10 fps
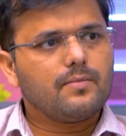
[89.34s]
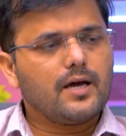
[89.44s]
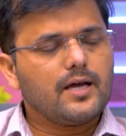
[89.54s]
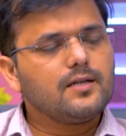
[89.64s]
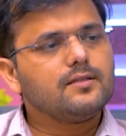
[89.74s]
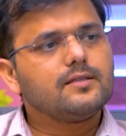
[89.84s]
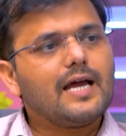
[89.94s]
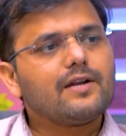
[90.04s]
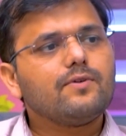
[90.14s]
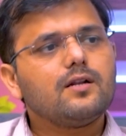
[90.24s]
and
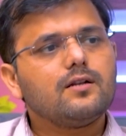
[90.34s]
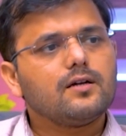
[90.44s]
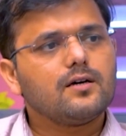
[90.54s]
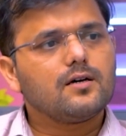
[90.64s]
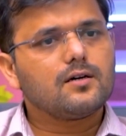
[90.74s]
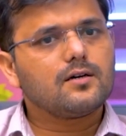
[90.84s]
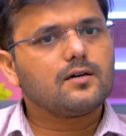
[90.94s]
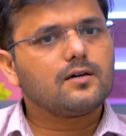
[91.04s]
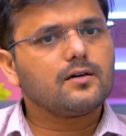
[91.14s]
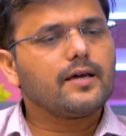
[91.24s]
that will
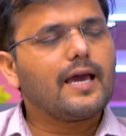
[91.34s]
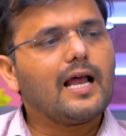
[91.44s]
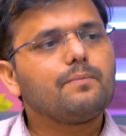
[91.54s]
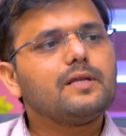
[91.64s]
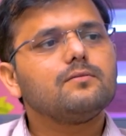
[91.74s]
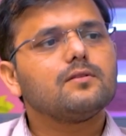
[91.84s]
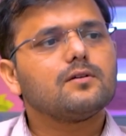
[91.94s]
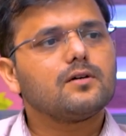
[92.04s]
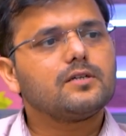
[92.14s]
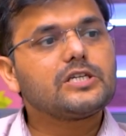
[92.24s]
help in
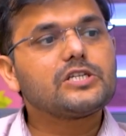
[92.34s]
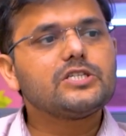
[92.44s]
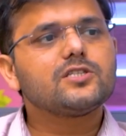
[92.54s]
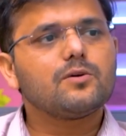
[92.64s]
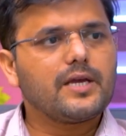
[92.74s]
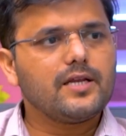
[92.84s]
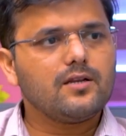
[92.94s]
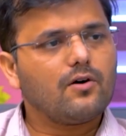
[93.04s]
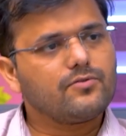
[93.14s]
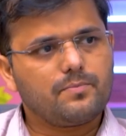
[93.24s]
decreasing the pain of the